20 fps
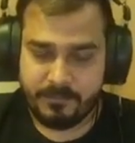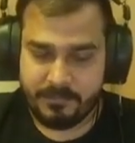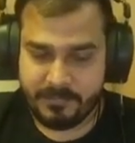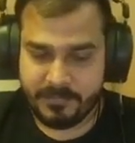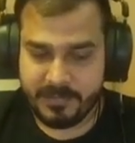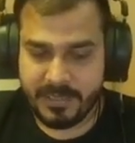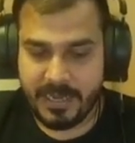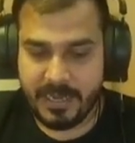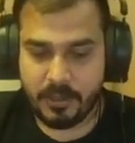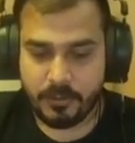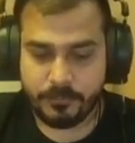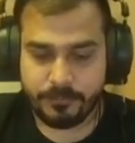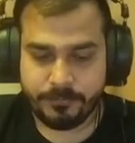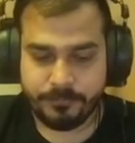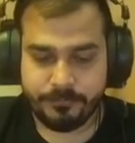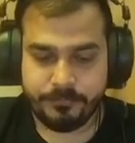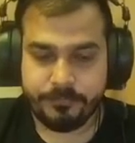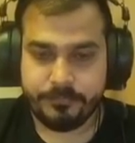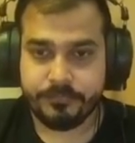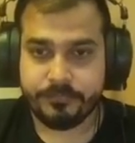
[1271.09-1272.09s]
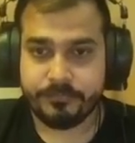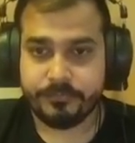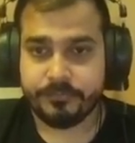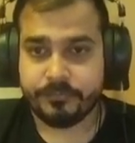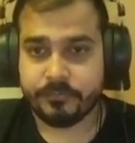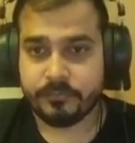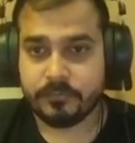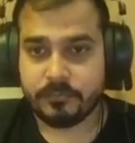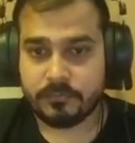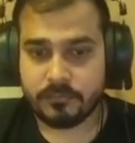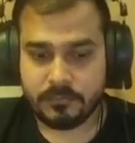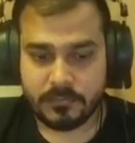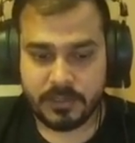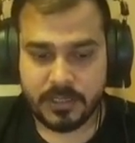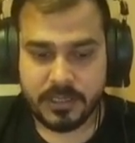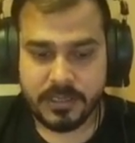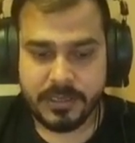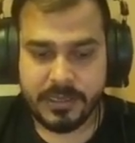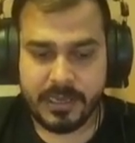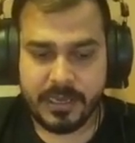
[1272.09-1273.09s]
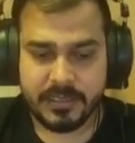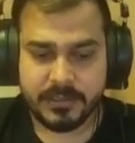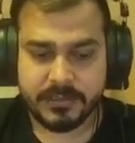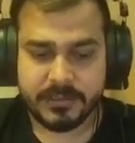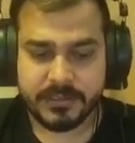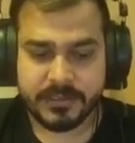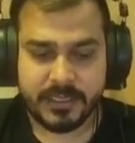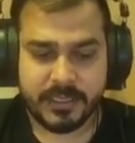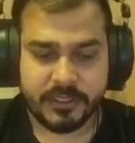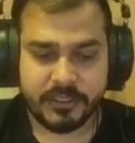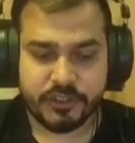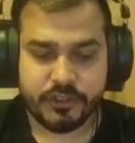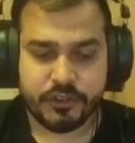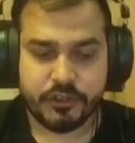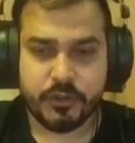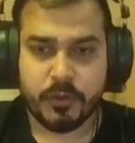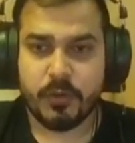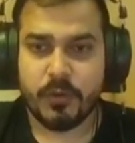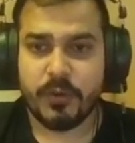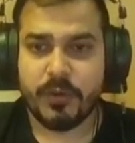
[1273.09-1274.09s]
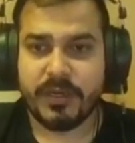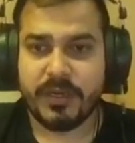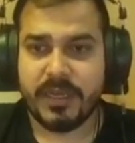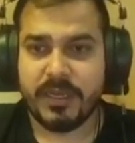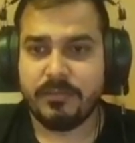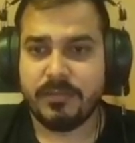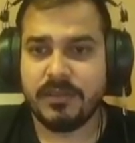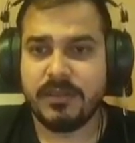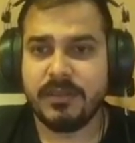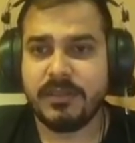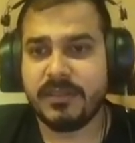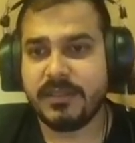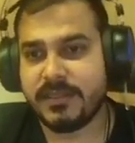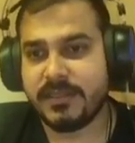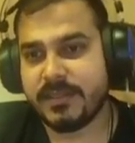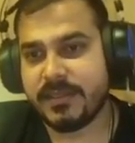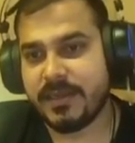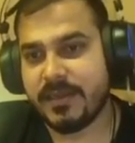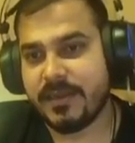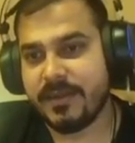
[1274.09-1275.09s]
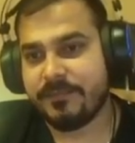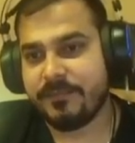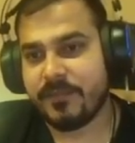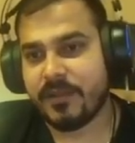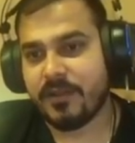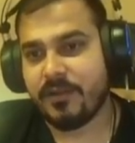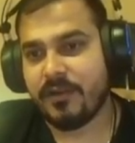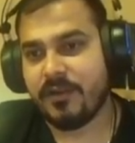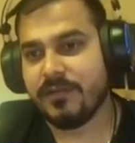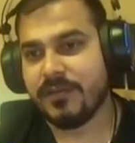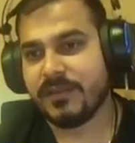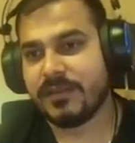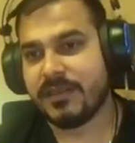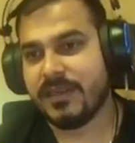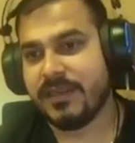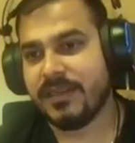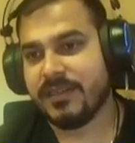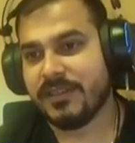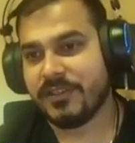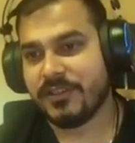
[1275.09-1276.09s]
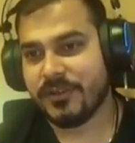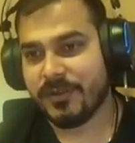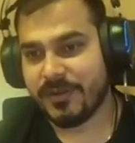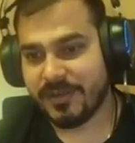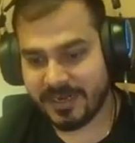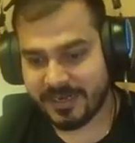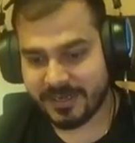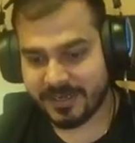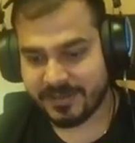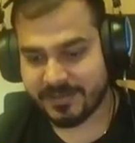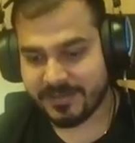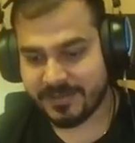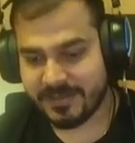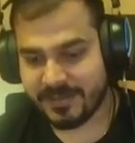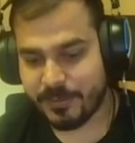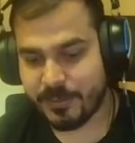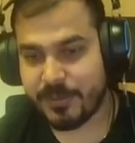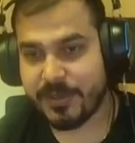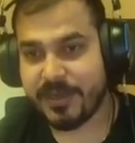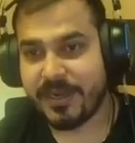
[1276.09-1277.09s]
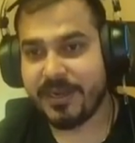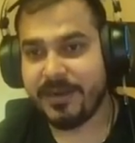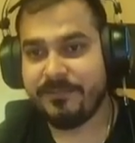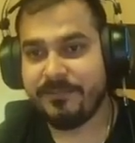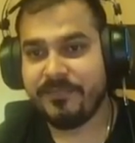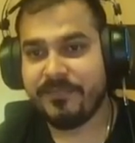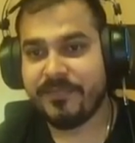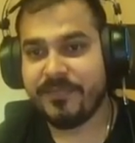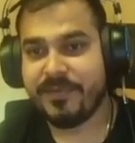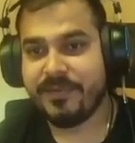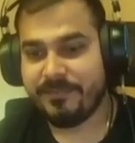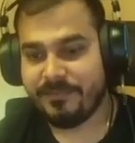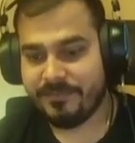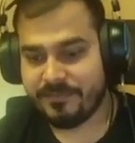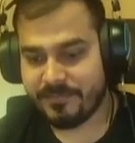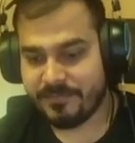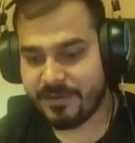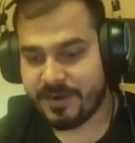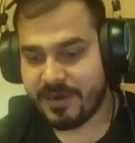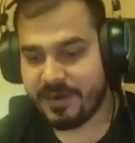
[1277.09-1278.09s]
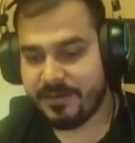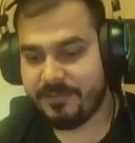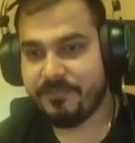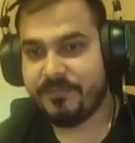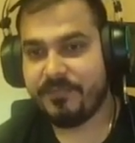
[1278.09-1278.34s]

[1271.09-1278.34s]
Now I'll say show tables, and obviously this should get executed, right?